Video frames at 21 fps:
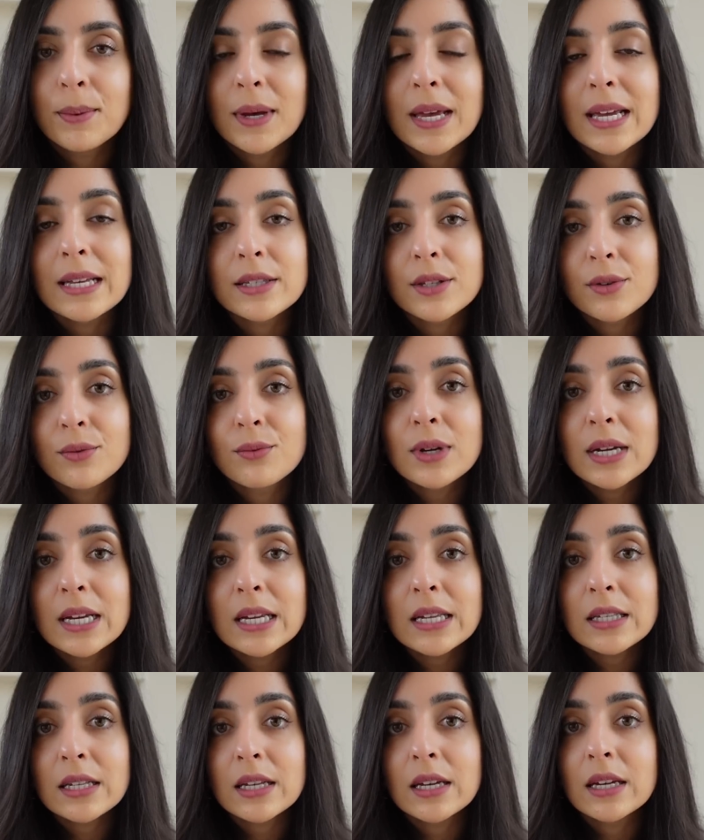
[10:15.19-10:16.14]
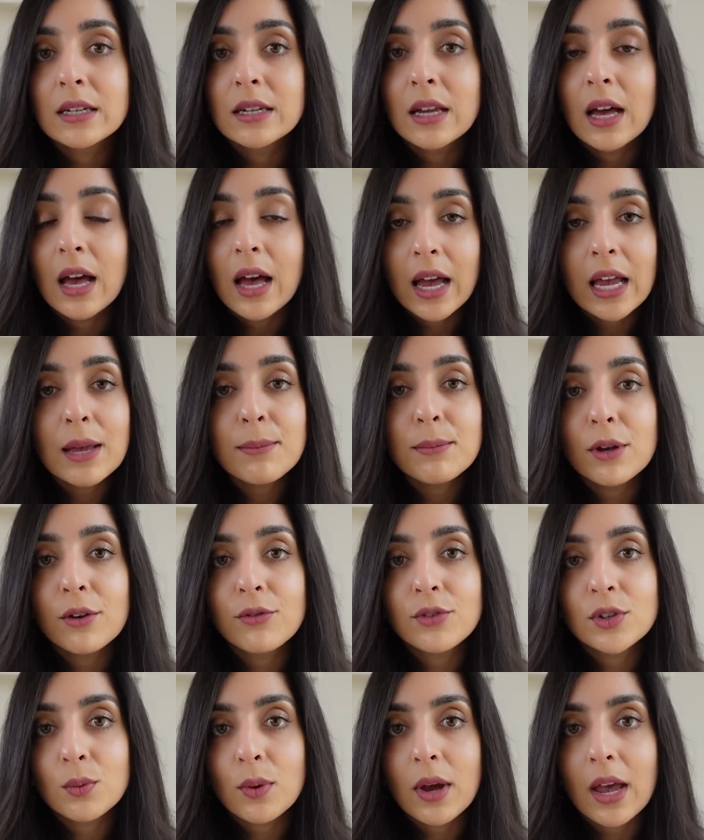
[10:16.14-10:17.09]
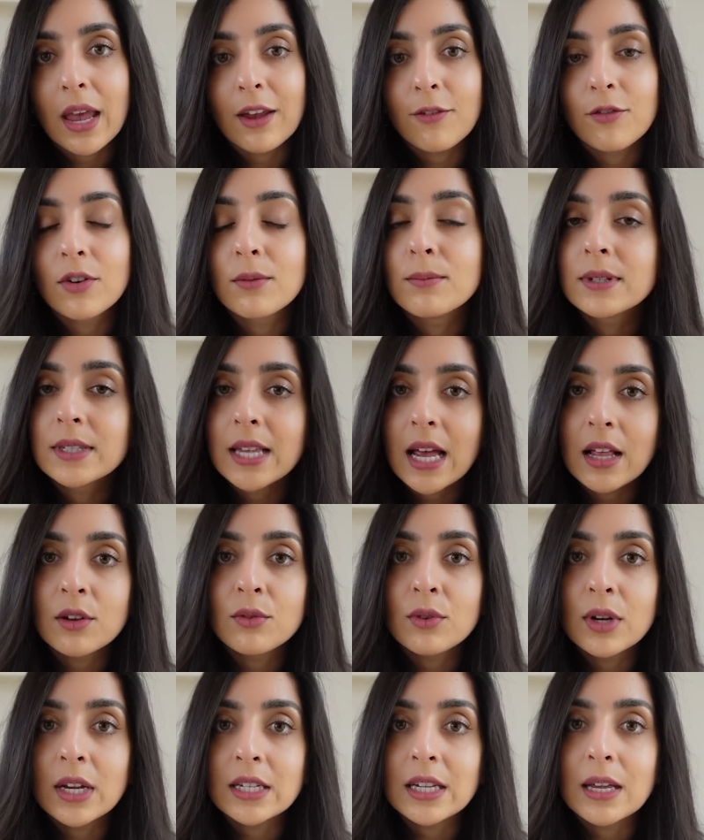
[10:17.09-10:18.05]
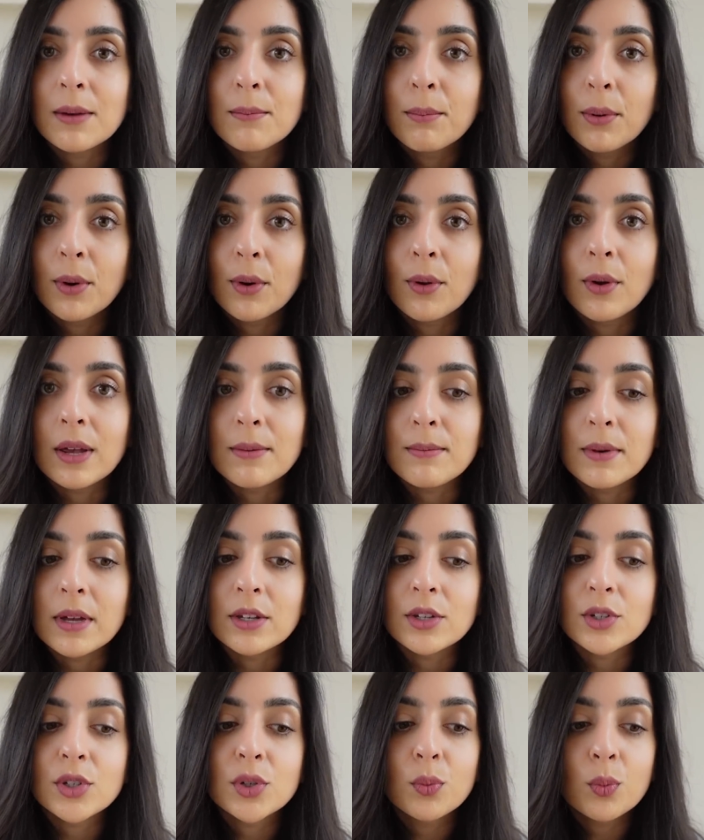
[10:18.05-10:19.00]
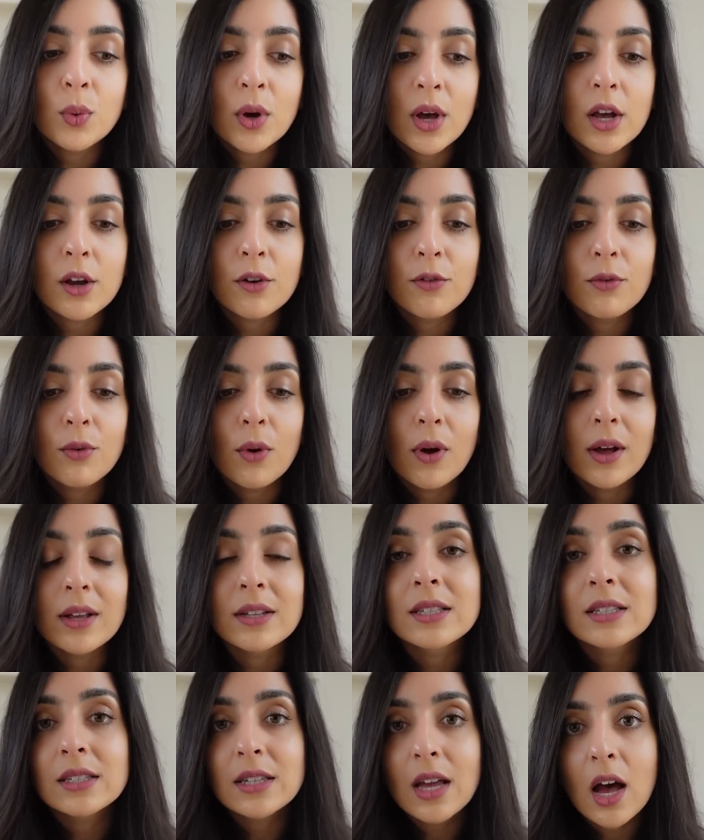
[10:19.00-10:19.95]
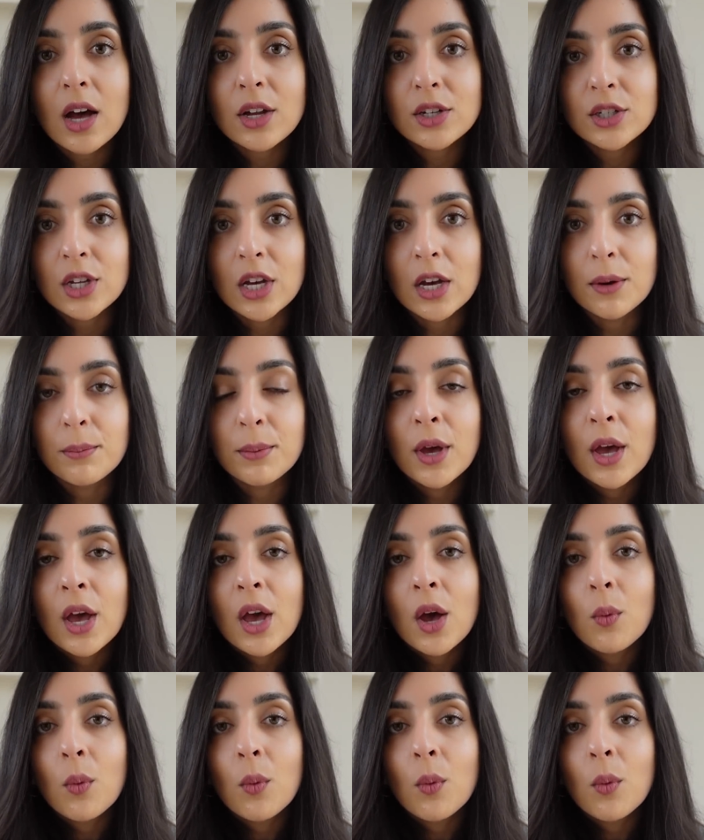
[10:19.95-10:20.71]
But it's the reason I moved away from salaried employment to work for a startup